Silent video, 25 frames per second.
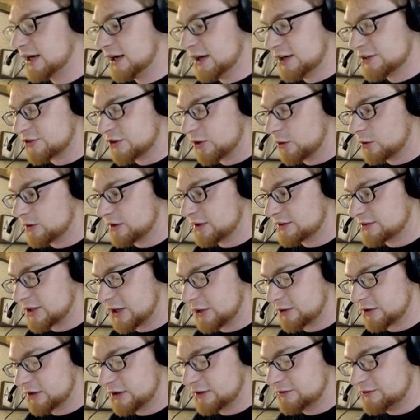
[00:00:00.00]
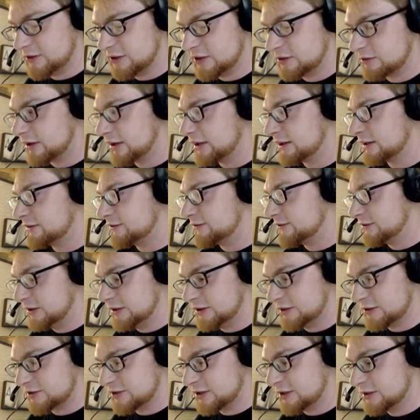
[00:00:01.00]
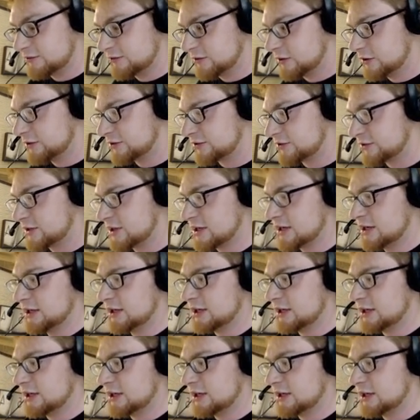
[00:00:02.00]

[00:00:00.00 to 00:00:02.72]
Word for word: So let's calculate phi, right? Phi is the inverse